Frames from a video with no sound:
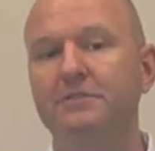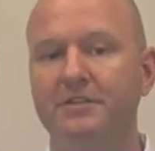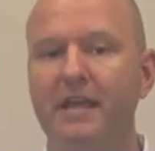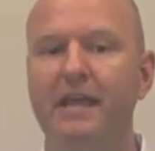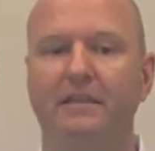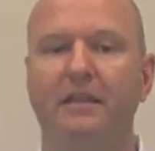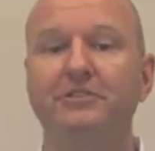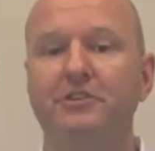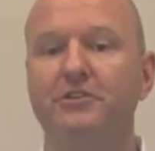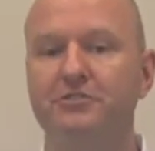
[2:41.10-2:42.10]
Today, I'd like
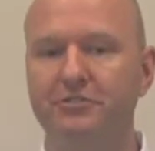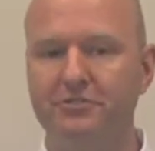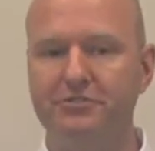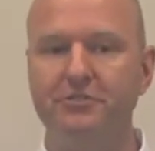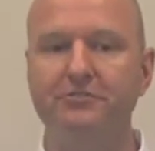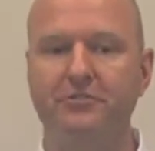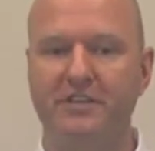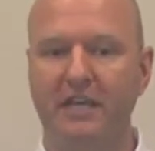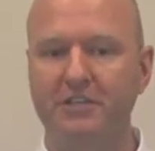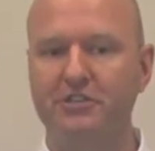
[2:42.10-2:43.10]
to introduce you to the
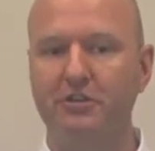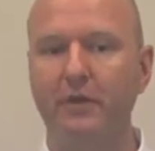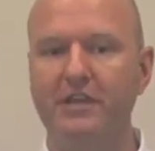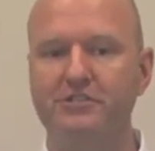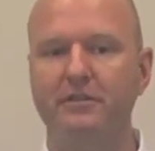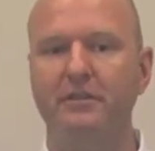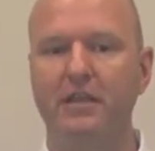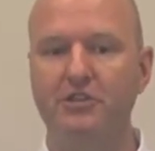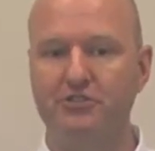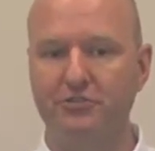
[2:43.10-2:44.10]
next generation
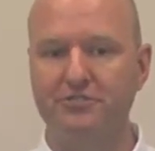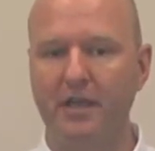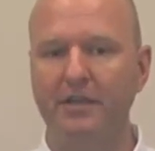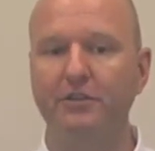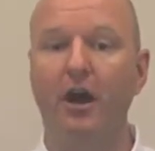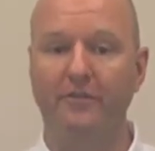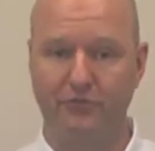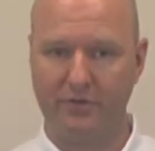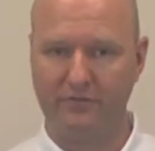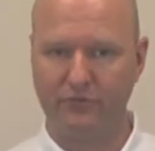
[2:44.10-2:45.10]
SureSine
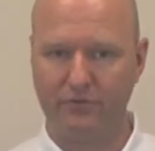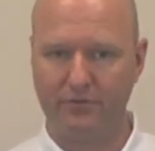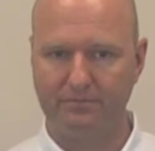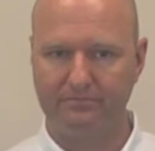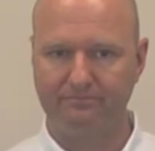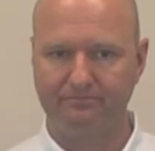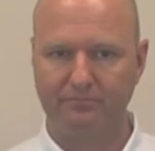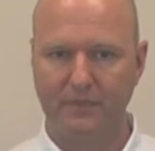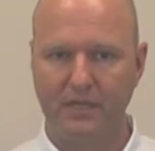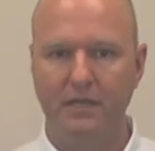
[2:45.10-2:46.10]
off-grid
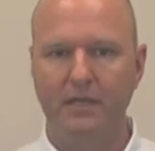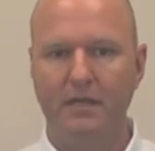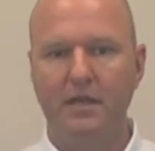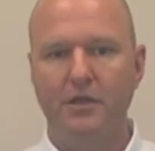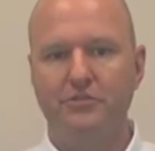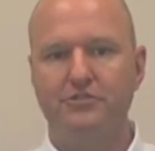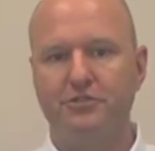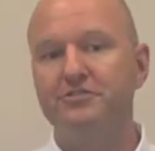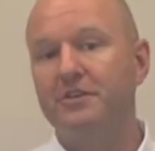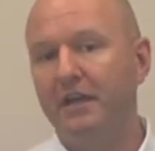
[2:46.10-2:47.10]
inverter. The
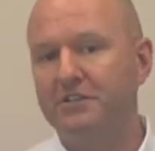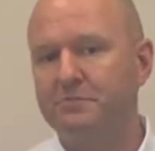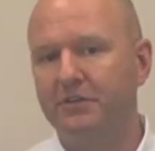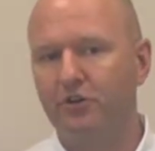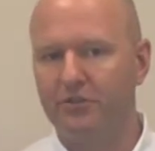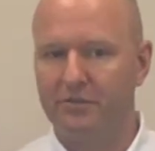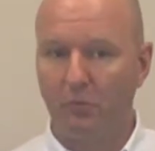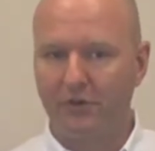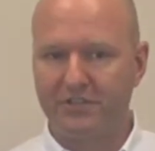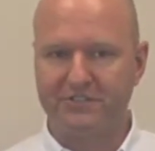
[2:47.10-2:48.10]
SureSine has been called the
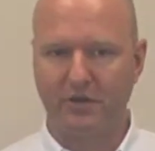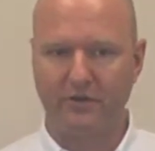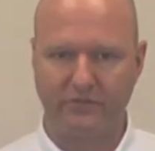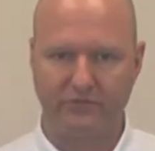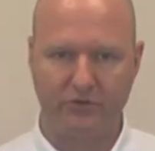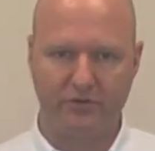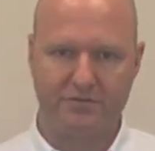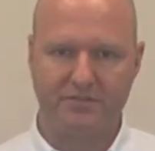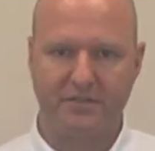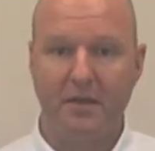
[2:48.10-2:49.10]
Morningstar of
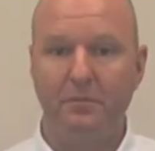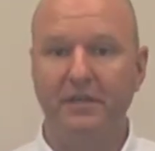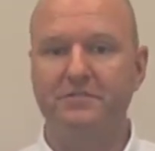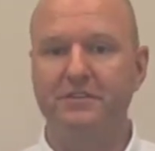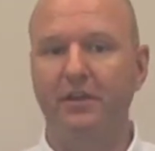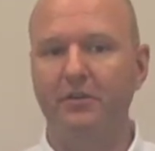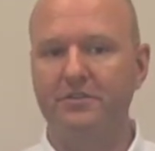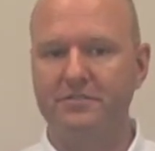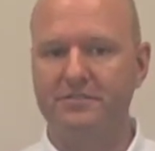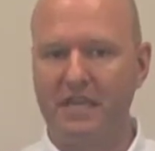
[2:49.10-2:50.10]
inverters because it
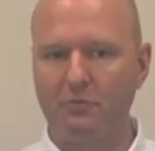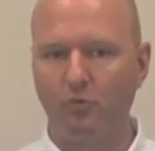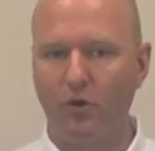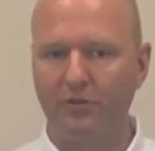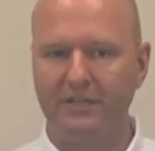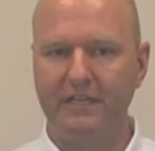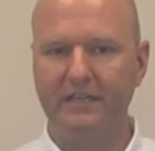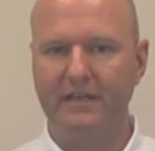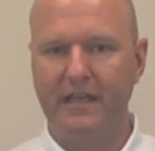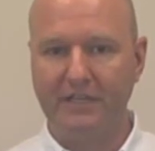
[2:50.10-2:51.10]
carries the same quality,
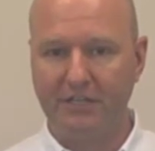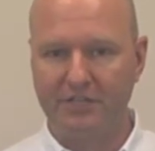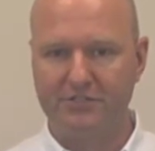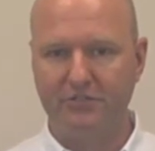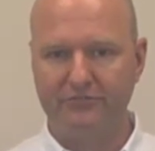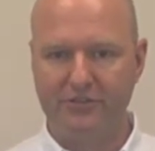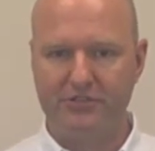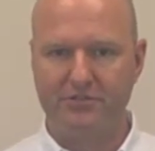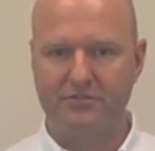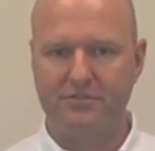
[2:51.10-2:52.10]
industrial
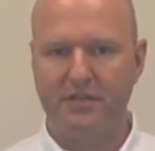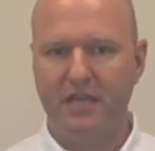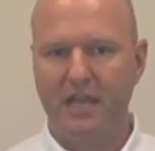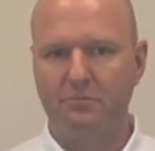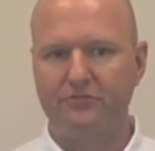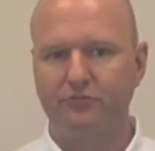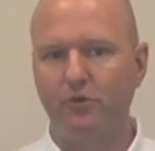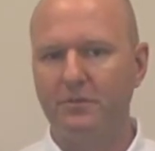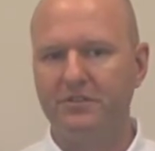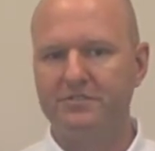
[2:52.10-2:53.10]
features, and
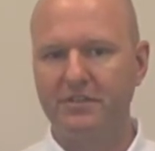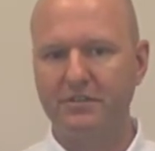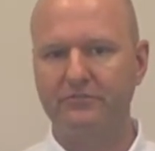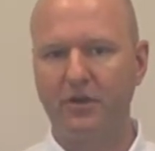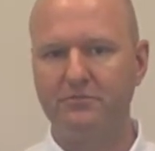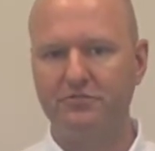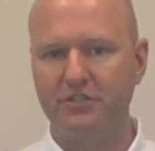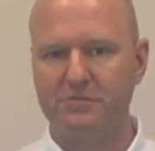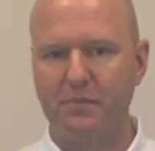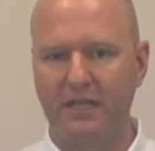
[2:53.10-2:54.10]
performance that you've come to
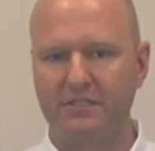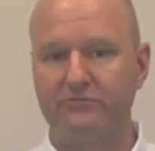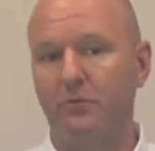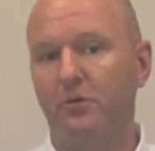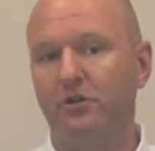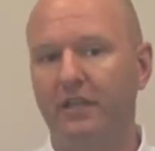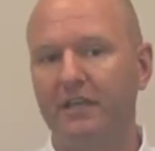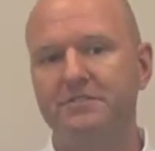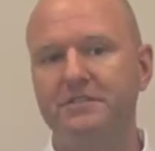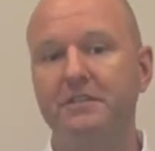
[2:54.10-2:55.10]
expect from our
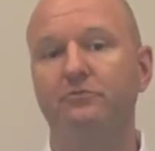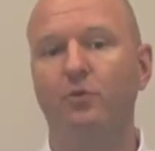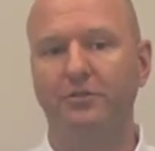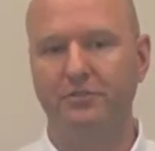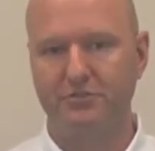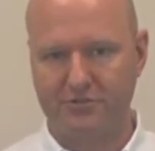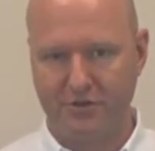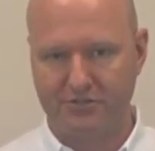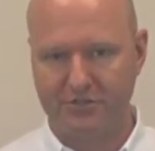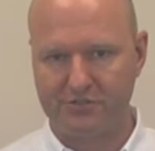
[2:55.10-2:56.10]
legacy of well-known
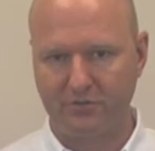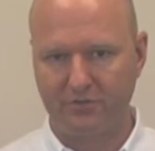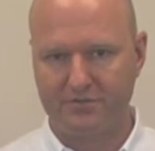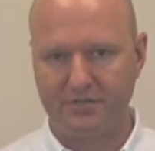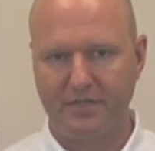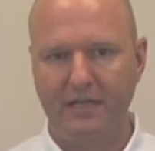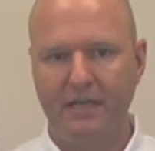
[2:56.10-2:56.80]
charge controllers.